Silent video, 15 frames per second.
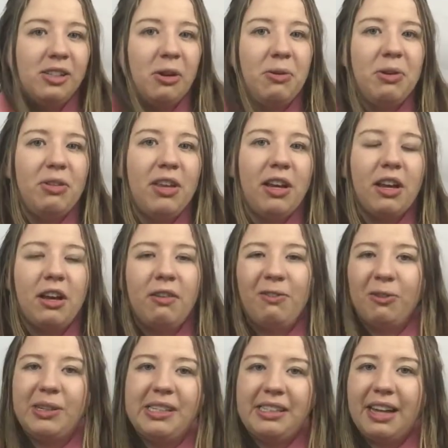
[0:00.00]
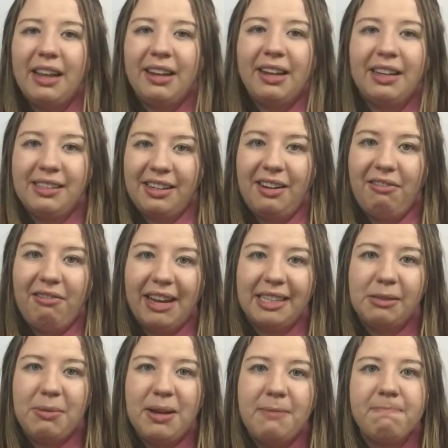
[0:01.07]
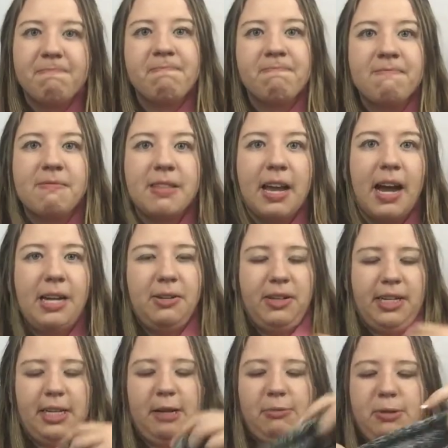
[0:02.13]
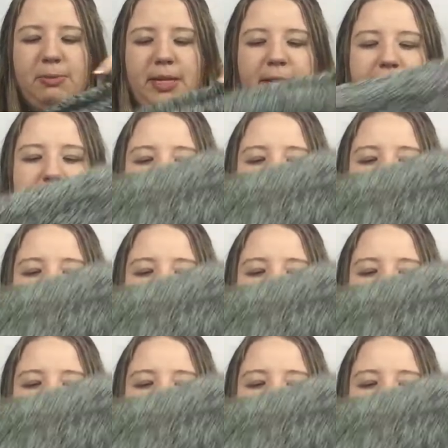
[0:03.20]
So when you think of reselling as an investment, I know it helps me.